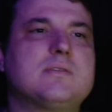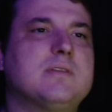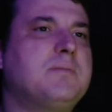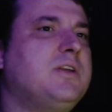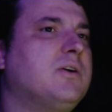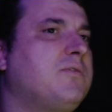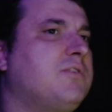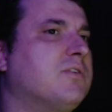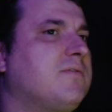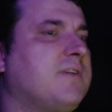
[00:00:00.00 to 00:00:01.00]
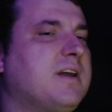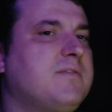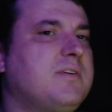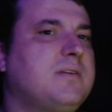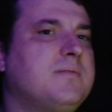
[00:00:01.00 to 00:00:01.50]
me know if you're a fan of
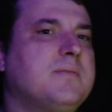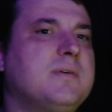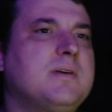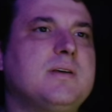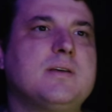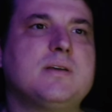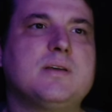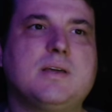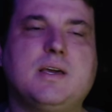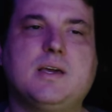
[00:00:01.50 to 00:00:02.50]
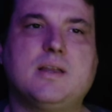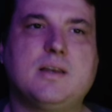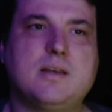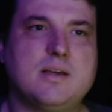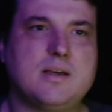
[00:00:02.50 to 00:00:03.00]
it,
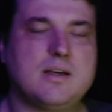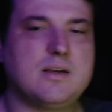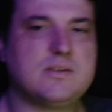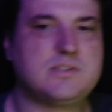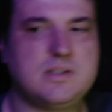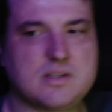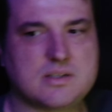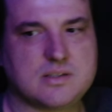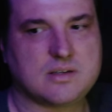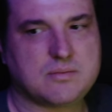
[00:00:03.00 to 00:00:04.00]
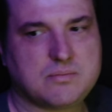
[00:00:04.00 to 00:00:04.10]
and I'll see you next time.